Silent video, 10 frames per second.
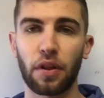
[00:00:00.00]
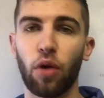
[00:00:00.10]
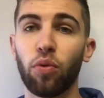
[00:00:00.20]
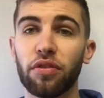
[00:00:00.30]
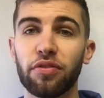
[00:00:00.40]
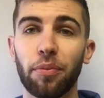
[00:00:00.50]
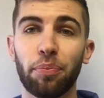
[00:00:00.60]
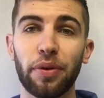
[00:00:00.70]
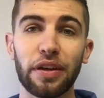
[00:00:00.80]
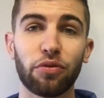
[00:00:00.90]
And one of the
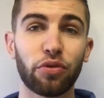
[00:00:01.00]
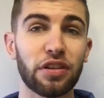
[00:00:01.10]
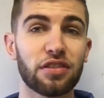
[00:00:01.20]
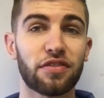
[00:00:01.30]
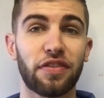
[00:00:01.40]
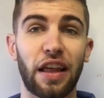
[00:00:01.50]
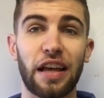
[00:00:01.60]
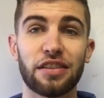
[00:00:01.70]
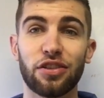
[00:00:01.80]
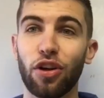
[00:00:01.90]
big reasons for that
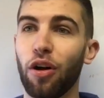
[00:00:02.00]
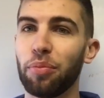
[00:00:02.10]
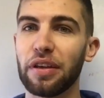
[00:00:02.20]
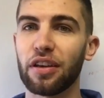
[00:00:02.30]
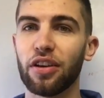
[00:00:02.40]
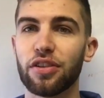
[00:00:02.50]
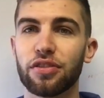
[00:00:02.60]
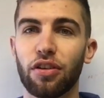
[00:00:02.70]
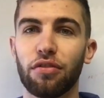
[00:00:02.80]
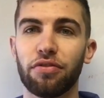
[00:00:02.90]
is not because
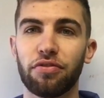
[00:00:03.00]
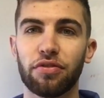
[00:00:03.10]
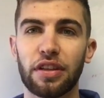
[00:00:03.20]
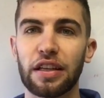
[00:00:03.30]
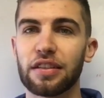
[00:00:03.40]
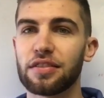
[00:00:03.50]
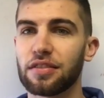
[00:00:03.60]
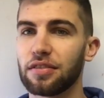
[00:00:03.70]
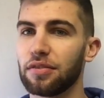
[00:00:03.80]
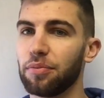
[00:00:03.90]
of
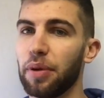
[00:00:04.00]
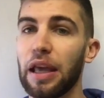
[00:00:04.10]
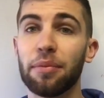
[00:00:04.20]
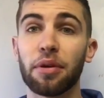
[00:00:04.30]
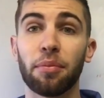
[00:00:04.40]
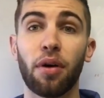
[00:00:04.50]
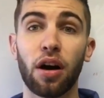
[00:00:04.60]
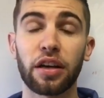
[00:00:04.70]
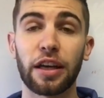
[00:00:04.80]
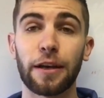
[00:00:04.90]
this payment
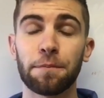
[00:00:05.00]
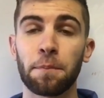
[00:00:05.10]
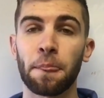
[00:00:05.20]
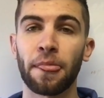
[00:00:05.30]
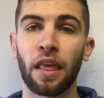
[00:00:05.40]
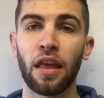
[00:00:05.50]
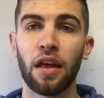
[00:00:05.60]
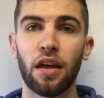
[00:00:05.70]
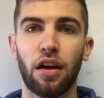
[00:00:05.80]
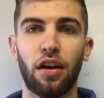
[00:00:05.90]
market.
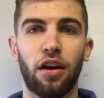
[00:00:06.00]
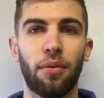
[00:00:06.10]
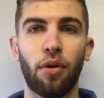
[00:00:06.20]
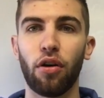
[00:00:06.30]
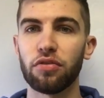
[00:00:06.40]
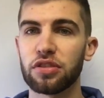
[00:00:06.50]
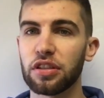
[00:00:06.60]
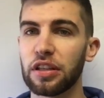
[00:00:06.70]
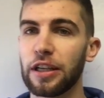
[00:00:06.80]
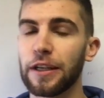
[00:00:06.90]

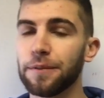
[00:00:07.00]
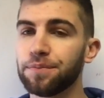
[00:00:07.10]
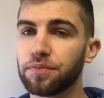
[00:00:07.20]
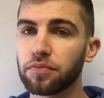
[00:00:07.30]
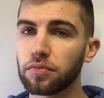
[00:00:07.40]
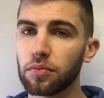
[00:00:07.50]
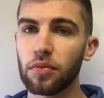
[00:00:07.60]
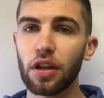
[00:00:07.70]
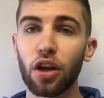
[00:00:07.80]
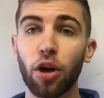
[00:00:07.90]
Obviously,
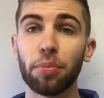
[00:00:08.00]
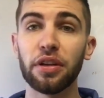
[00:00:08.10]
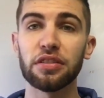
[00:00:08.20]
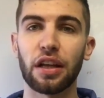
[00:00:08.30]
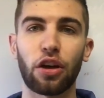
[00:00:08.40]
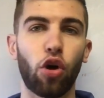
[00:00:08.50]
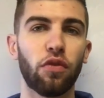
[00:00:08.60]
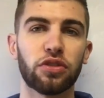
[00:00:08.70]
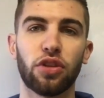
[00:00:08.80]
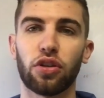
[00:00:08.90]
companies like
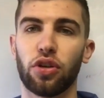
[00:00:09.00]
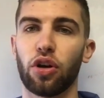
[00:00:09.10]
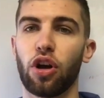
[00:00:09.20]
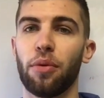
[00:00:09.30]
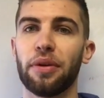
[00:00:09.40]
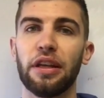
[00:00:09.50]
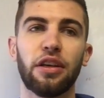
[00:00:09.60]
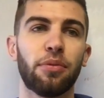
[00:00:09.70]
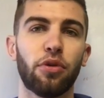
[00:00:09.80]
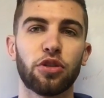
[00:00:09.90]
Overstock.com and
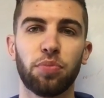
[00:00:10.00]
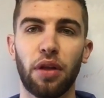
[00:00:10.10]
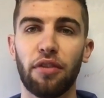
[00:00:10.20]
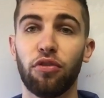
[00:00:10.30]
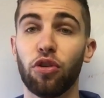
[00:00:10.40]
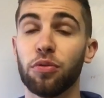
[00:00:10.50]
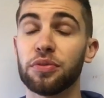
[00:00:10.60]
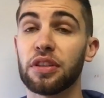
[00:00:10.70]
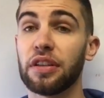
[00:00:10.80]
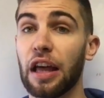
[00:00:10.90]
e-commerce
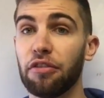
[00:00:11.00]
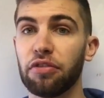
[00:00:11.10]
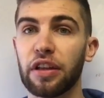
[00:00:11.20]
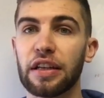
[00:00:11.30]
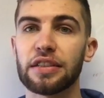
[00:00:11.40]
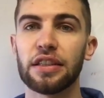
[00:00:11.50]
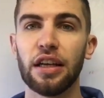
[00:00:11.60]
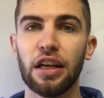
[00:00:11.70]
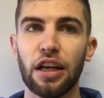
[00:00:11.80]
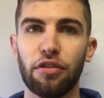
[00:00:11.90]
platforms and Netflix
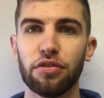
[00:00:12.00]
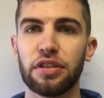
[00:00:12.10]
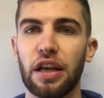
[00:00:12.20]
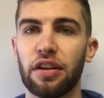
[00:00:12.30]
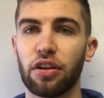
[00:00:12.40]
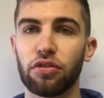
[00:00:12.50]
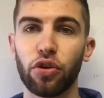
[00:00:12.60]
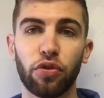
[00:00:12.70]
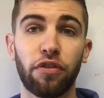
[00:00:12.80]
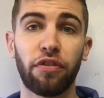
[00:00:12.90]
obviously had a
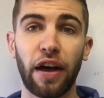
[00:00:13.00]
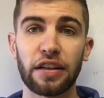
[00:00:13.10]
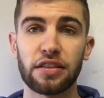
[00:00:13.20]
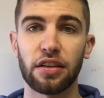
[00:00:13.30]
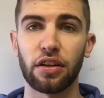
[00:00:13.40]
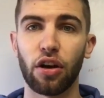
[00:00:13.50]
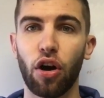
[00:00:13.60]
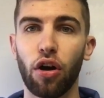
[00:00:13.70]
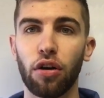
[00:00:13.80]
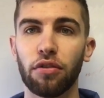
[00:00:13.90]
good factor
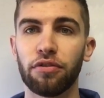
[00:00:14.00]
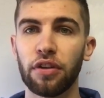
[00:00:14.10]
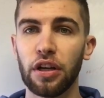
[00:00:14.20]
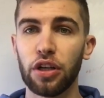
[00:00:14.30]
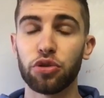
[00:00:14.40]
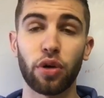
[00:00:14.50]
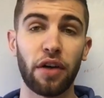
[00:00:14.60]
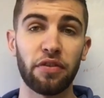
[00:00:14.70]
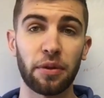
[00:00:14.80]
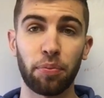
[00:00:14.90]
of
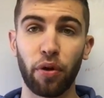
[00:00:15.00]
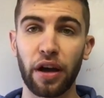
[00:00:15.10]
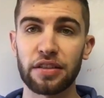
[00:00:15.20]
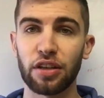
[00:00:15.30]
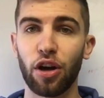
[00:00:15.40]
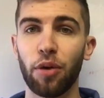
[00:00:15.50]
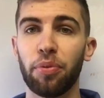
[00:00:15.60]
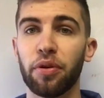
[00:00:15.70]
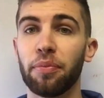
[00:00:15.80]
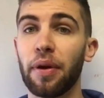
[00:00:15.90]
driving the price up
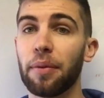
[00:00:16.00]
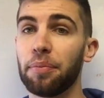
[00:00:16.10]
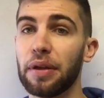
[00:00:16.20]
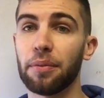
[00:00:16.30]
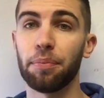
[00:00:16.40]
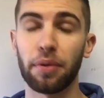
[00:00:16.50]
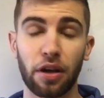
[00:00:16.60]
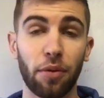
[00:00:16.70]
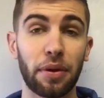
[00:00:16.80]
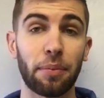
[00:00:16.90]
and
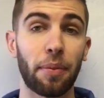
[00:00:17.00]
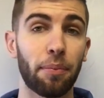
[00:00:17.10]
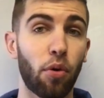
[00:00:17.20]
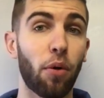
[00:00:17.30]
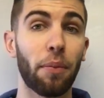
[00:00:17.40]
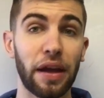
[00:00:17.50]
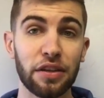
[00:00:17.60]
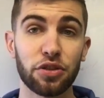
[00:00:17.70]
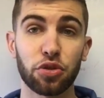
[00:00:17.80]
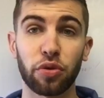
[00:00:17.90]
becoming more
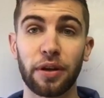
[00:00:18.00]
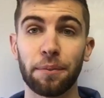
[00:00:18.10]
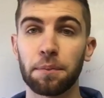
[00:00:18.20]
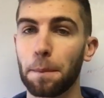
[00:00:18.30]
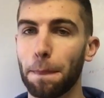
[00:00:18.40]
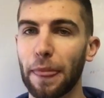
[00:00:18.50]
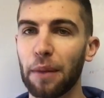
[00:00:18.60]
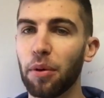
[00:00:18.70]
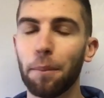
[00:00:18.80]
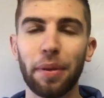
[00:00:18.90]
mainstream,
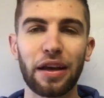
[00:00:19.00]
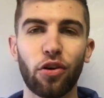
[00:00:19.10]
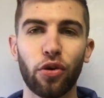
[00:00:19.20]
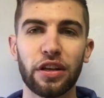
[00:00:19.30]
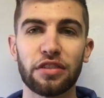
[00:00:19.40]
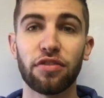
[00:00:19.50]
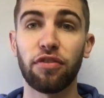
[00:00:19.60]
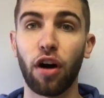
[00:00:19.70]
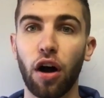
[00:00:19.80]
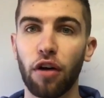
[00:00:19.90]
but Bitcoin is
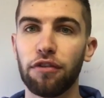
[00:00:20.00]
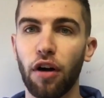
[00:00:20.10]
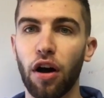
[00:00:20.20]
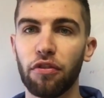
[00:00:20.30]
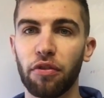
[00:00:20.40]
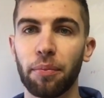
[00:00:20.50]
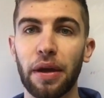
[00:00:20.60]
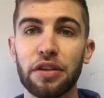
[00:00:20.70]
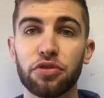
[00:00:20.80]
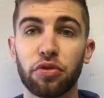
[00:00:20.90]
far from
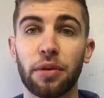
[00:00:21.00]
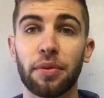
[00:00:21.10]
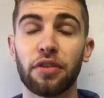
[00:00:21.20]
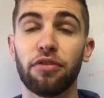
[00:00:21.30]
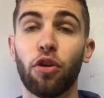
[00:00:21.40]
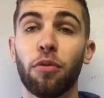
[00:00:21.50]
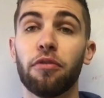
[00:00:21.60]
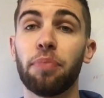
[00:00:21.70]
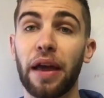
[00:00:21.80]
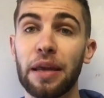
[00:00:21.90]
mainstream in the form
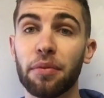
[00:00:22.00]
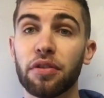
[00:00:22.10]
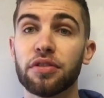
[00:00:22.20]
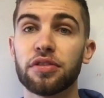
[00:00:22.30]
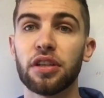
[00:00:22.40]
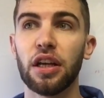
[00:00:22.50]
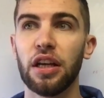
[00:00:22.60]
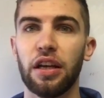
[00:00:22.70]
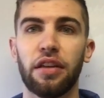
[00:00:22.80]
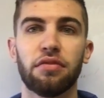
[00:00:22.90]
of payments,
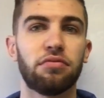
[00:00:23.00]
in